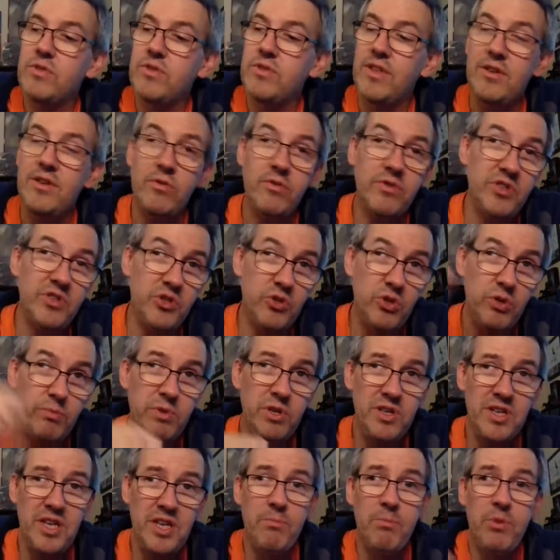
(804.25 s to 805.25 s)
they don't
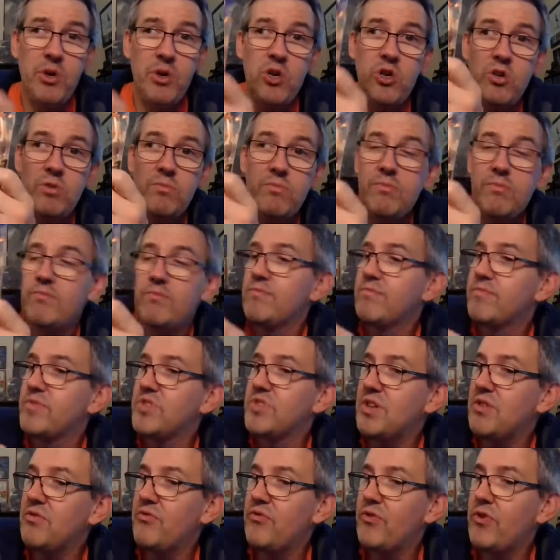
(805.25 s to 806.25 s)
distribute Napalm
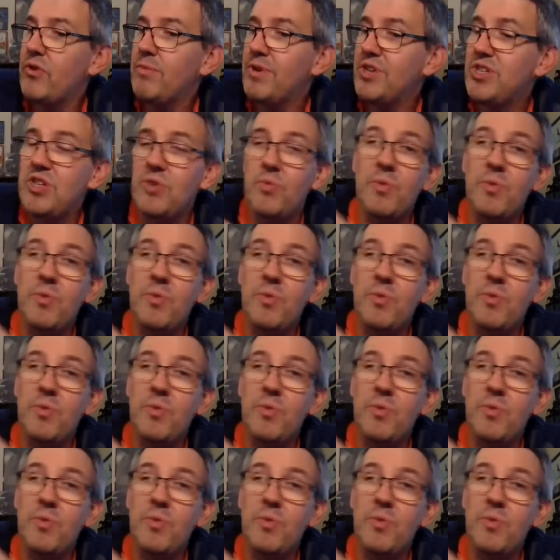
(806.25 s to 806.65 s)
stuff very much.